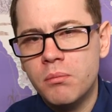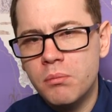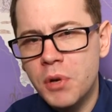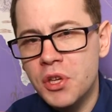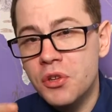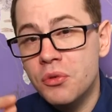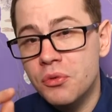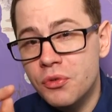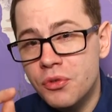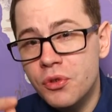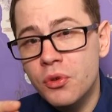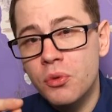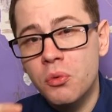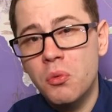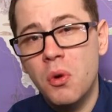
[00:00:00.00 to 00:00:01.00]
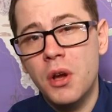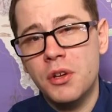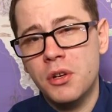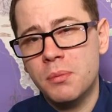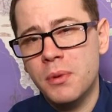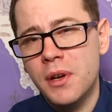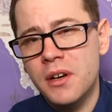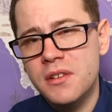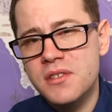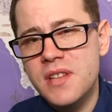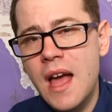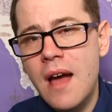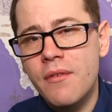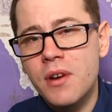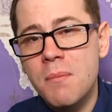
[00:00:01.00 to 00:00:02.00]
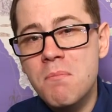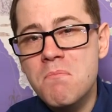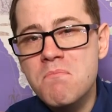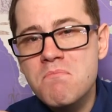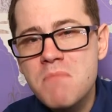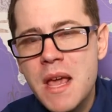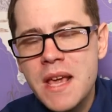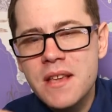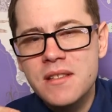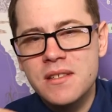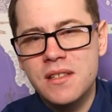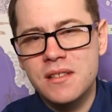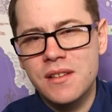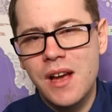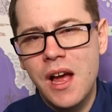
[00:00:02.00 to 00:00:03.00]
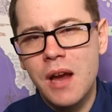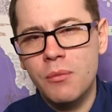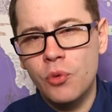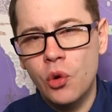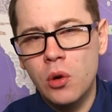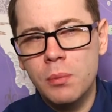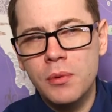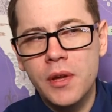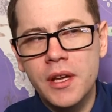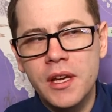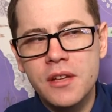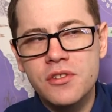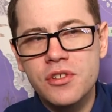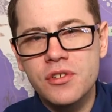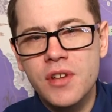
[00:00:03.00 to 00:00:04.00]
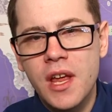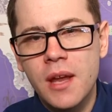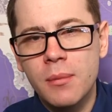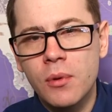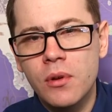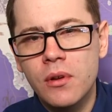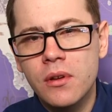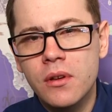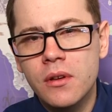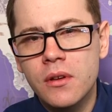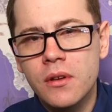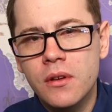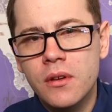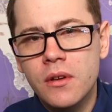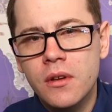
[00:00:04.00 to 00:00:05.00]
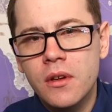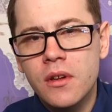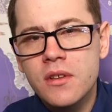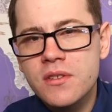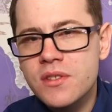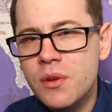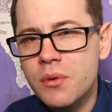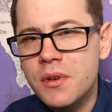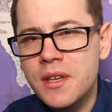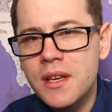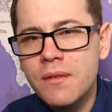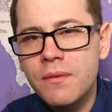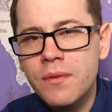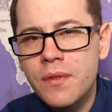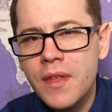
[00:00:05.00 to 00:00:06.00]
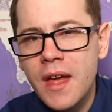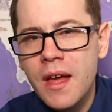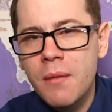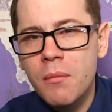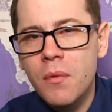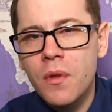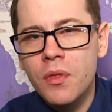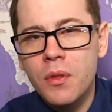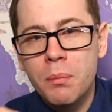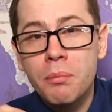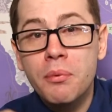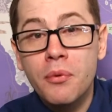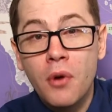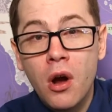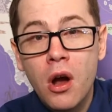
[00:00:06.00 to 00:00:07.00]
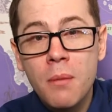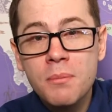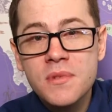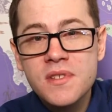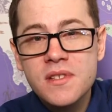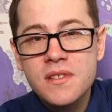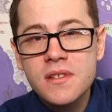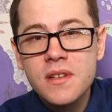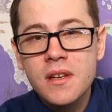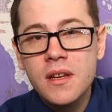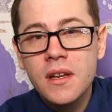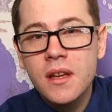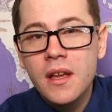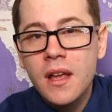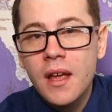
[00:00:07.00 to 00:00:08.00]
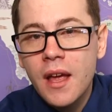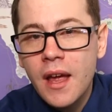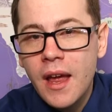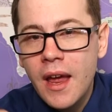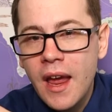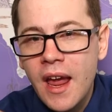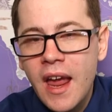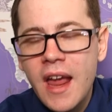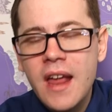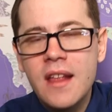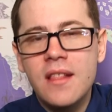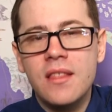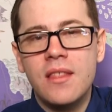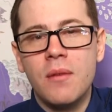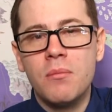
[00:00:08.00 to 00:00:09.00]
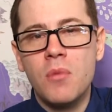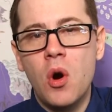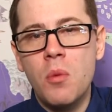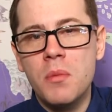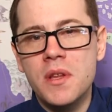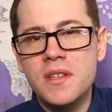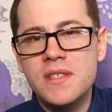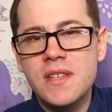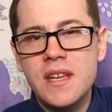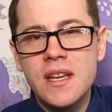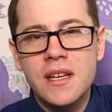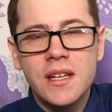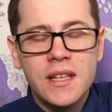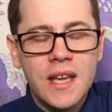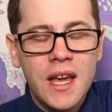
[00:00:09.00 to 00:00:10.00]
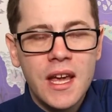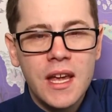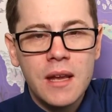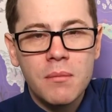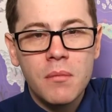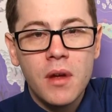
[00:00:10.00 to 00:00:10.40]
But you do want your players to have an amazing time role-playing at your table. So give them the prompts and the moments in a game